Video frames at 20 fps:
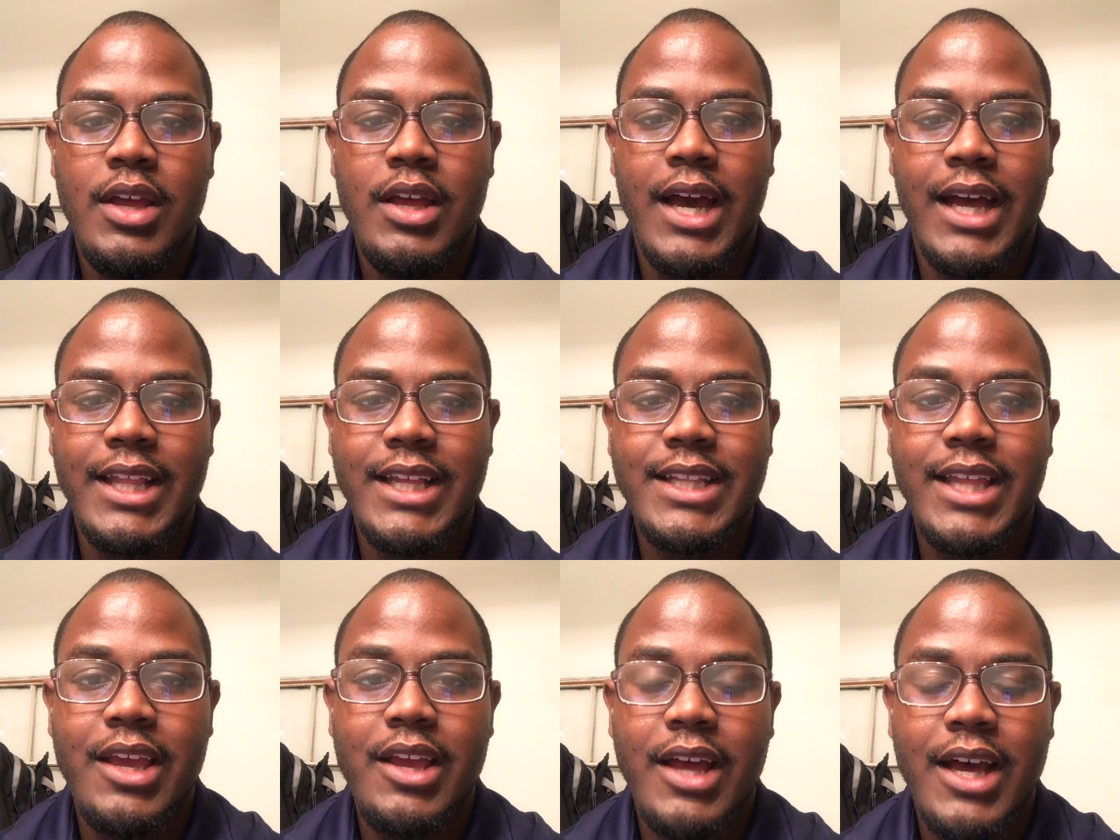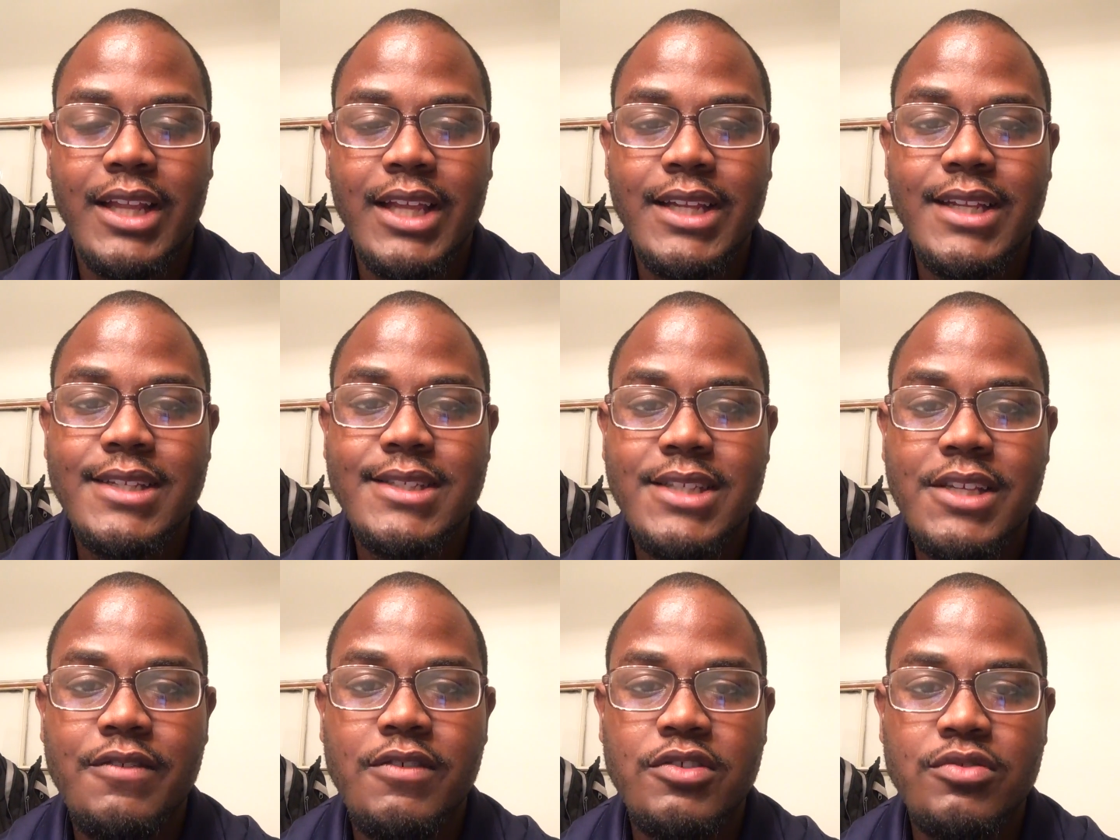I think this
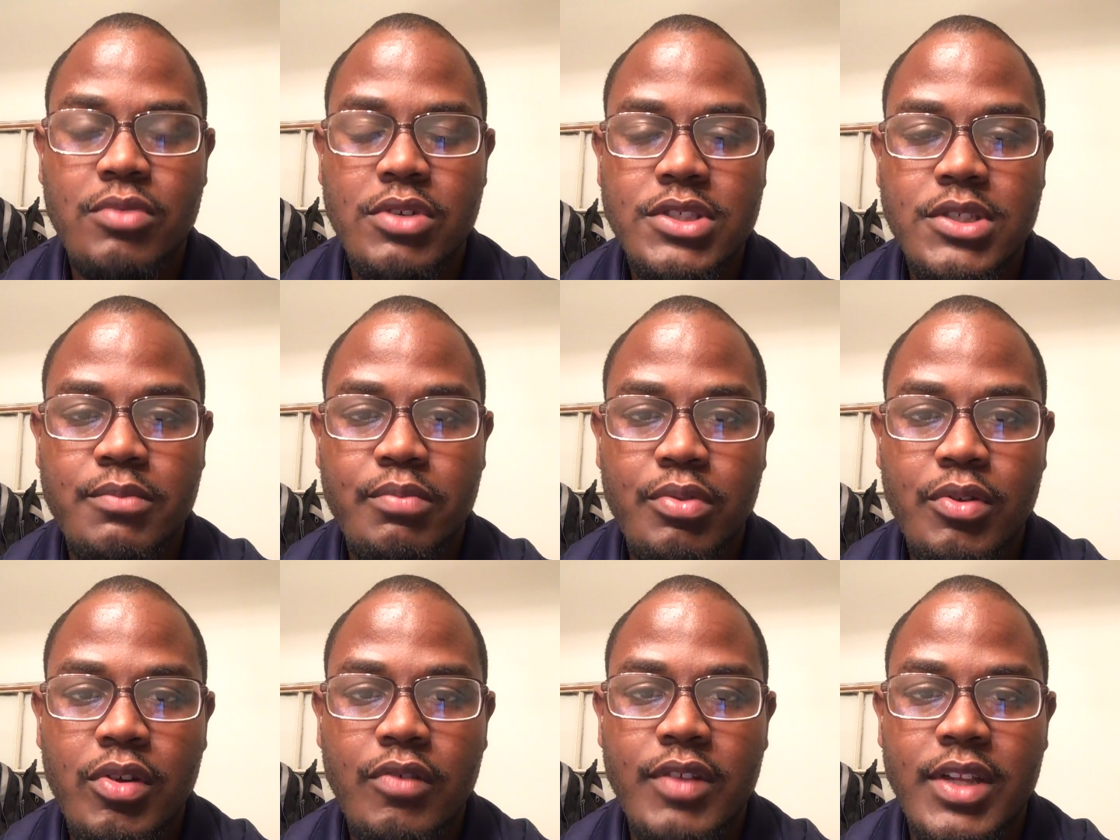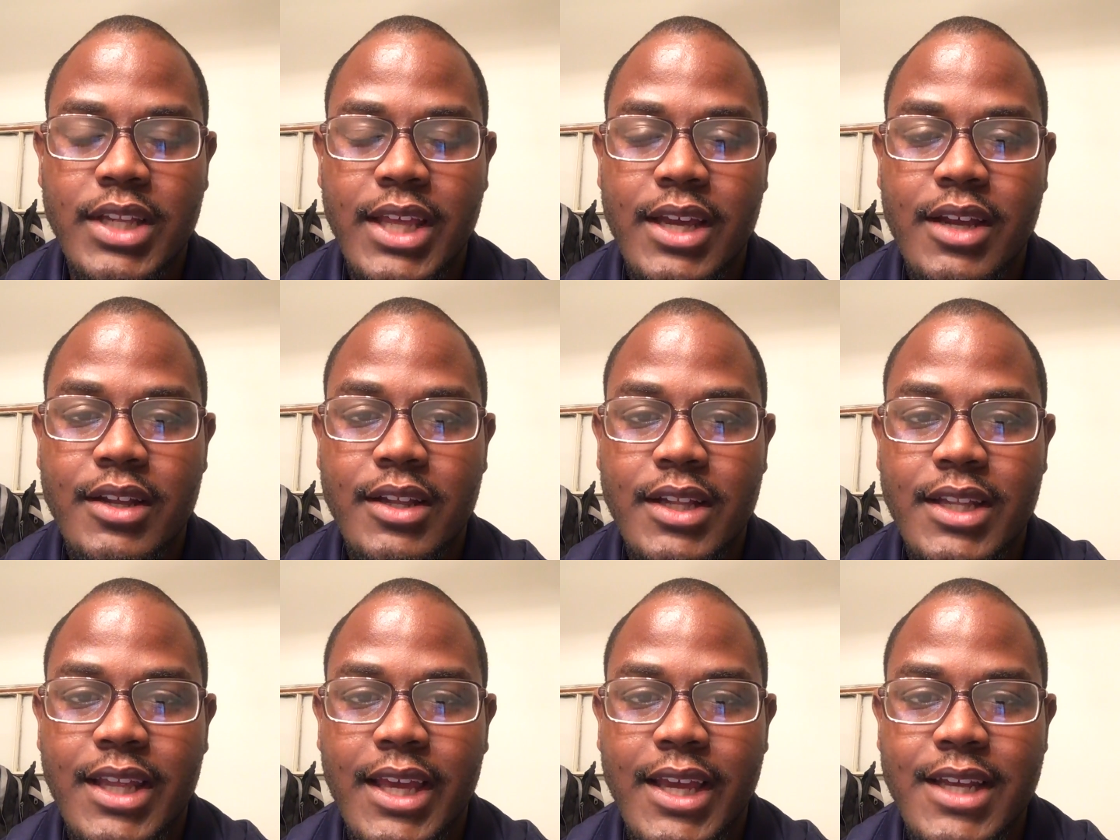defense wants to prove
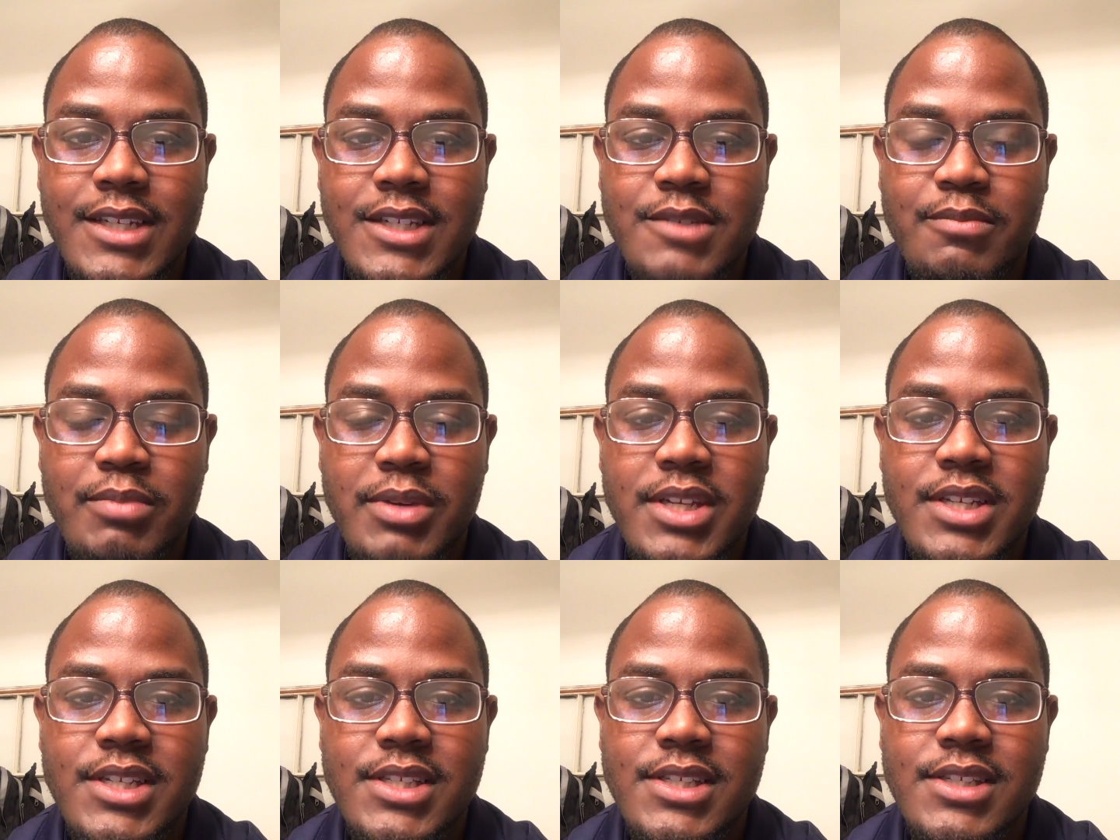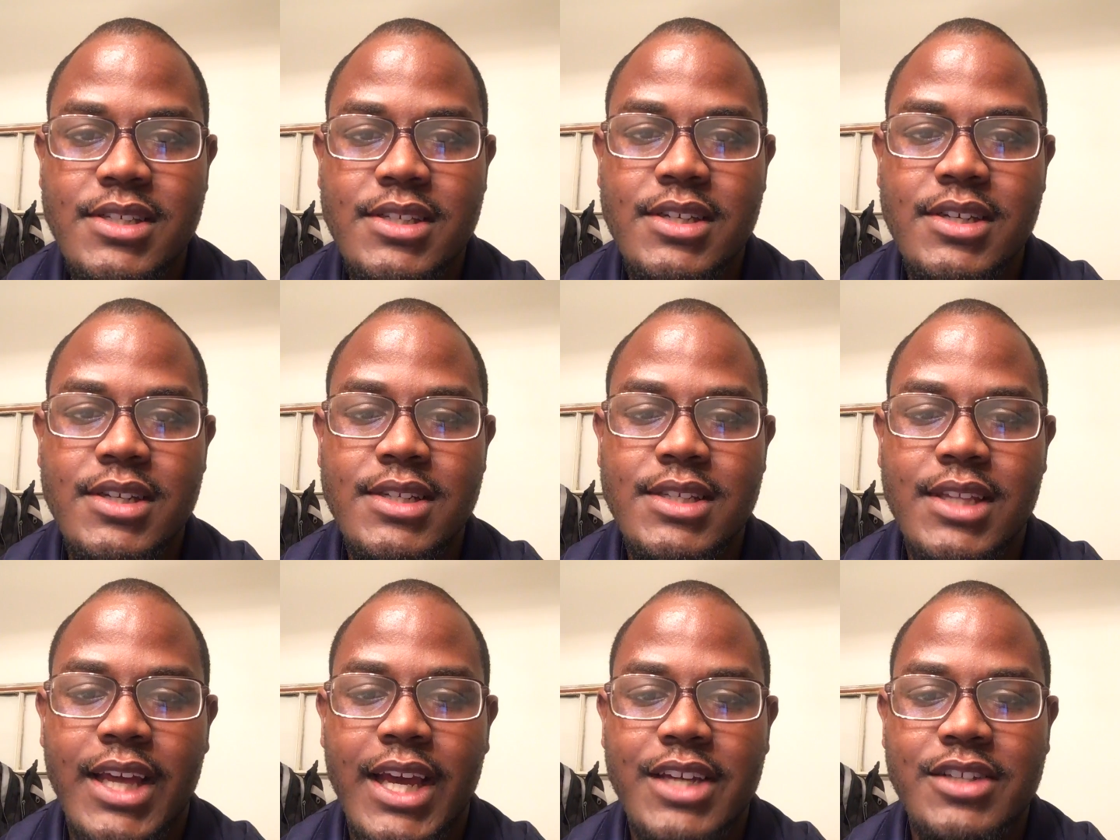that they can be just as good
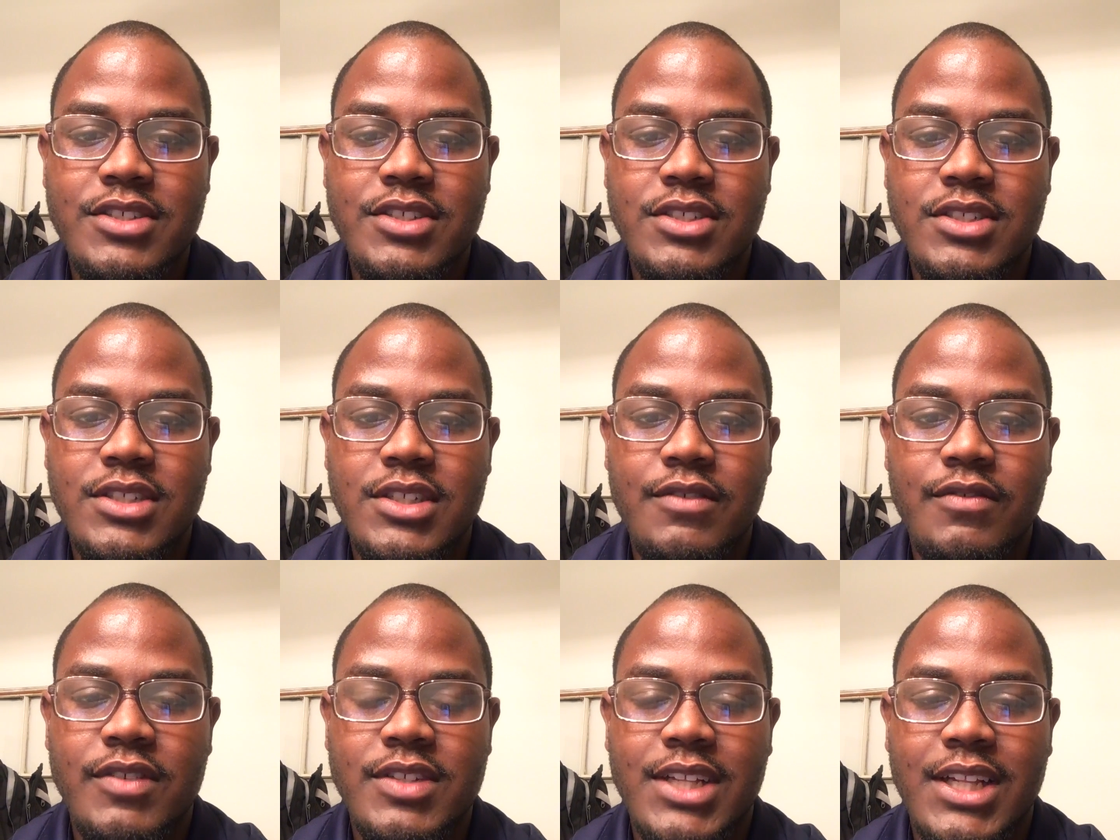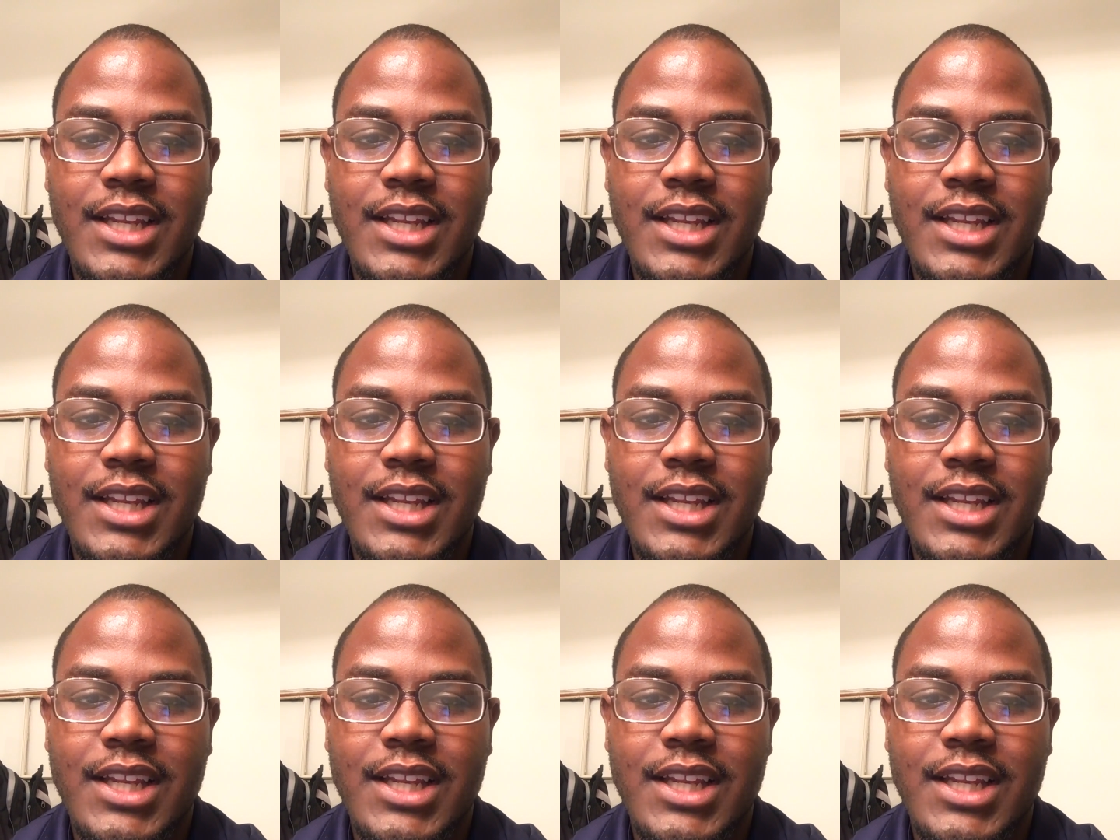as last year's defense.